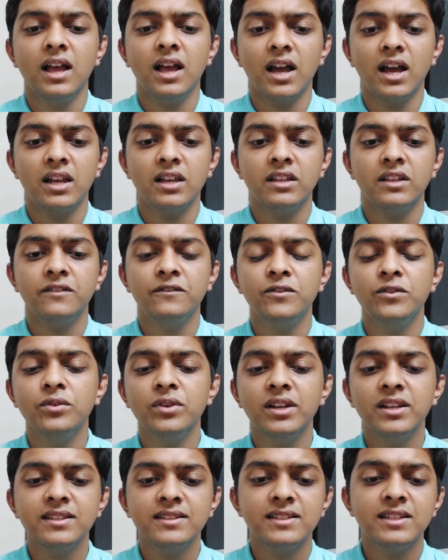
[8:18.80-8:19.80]
And if you
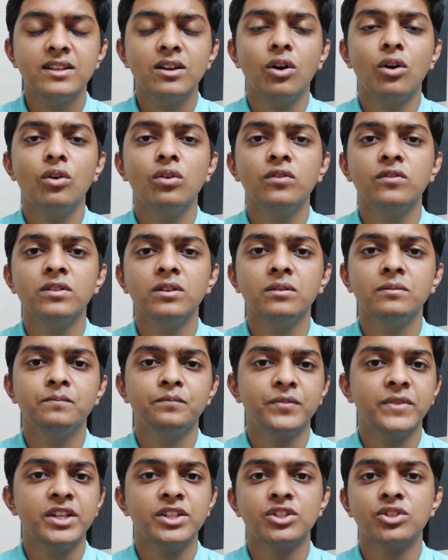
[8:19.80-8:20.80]
really see all of
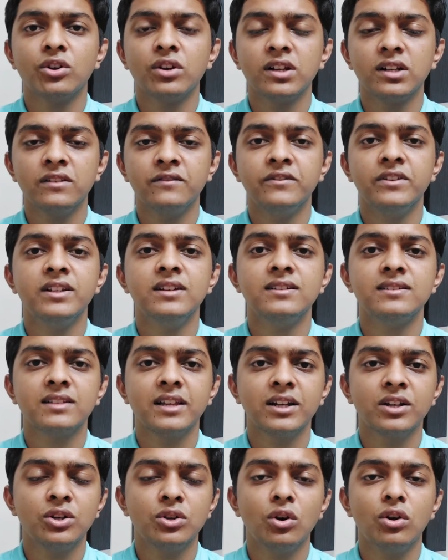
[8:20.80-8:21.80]
the historical figures
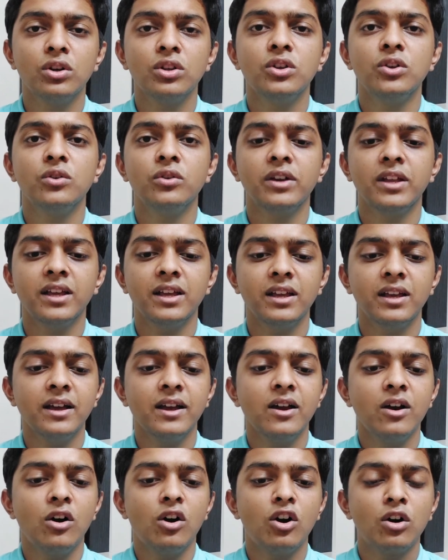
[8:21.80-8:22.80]
like Don Quixote
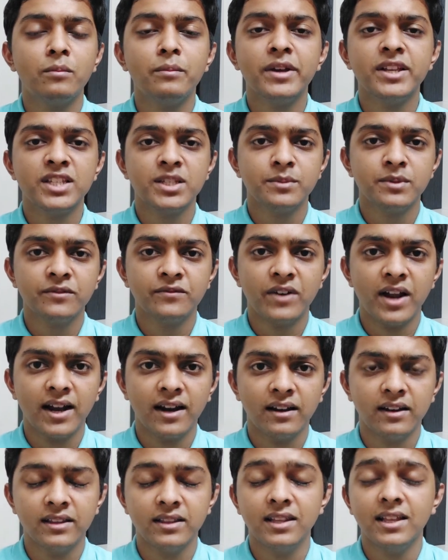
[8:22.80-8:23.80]
or Benjamin
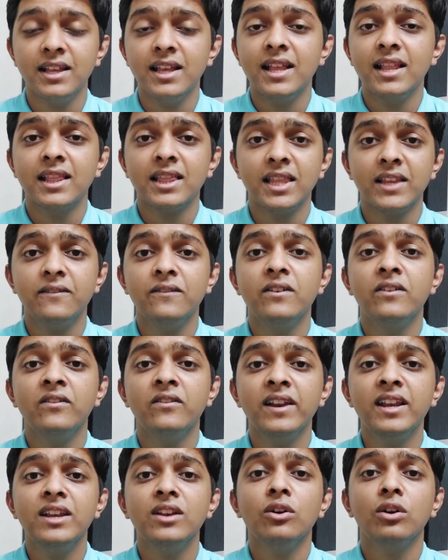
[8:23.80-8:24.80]
Franklin, they were
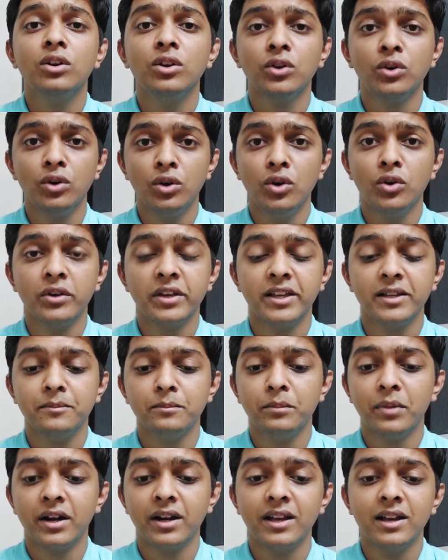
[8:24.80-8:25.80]
really not good
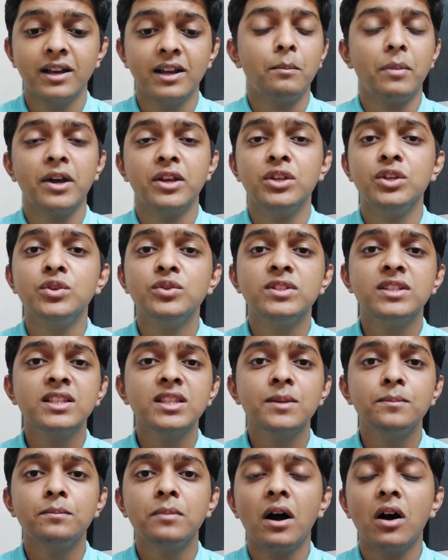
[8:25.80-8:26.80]
looking, but by using
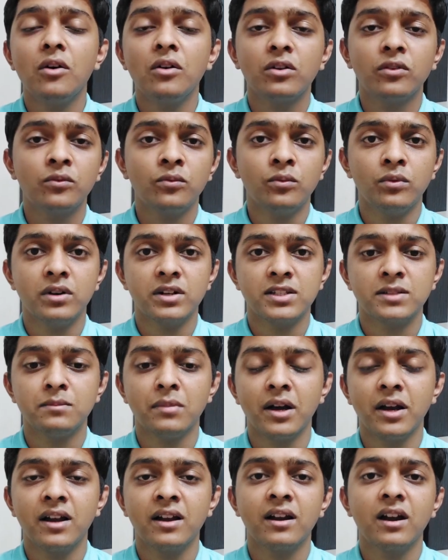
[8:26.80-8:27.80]
the power of words,
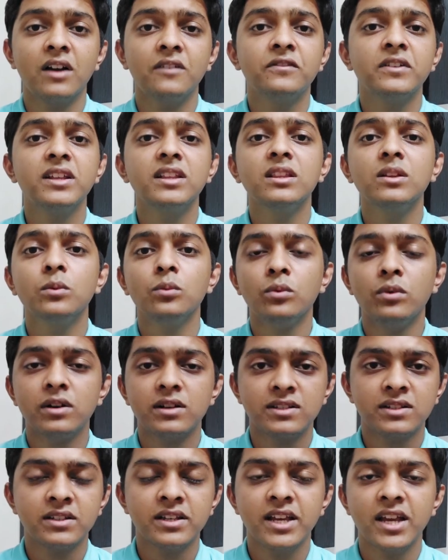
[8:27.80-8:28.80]
by crafting the
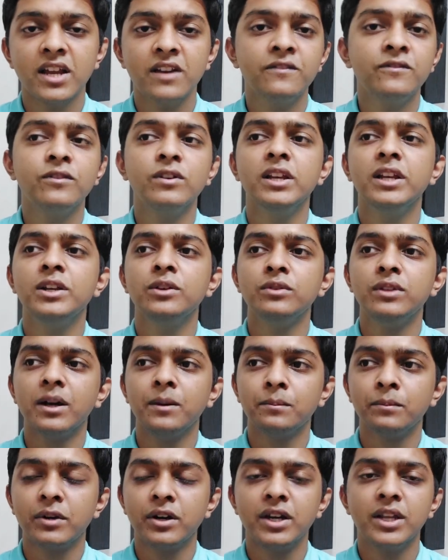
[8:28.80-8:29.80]
words carefully to
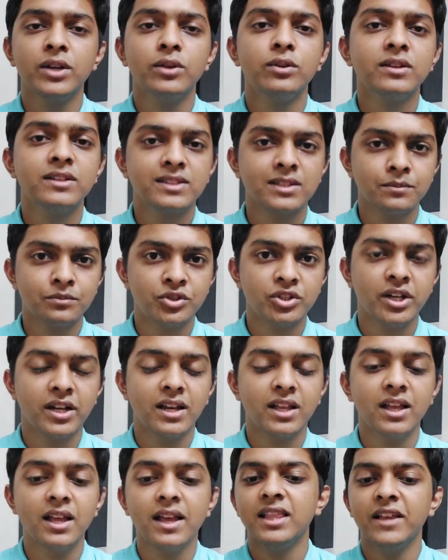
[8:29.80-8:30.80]
that particular
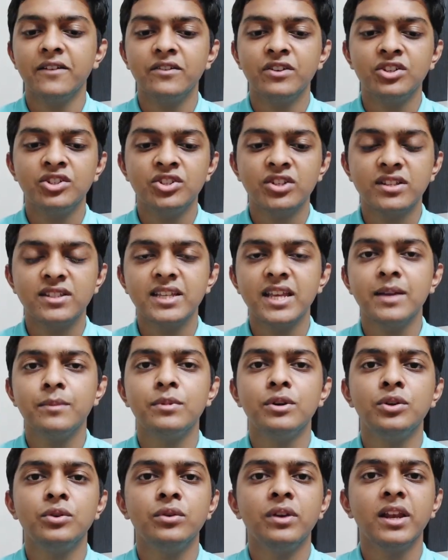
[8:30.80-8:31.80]
subject, they were just
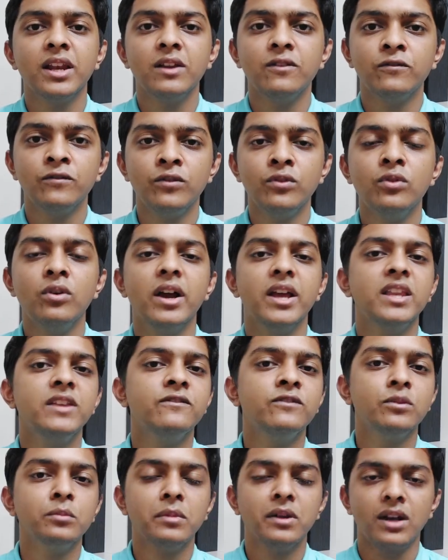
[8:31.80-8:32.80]
able to really woo any
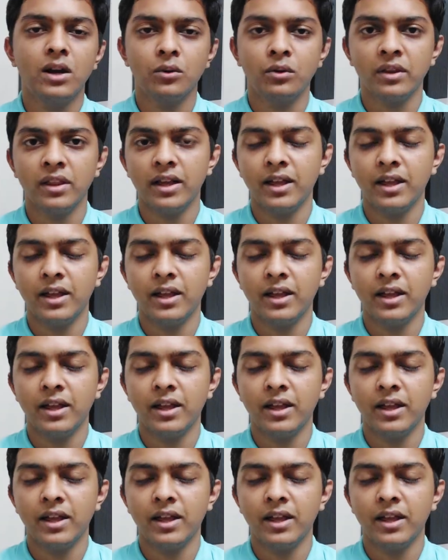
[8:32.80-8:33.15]
woman out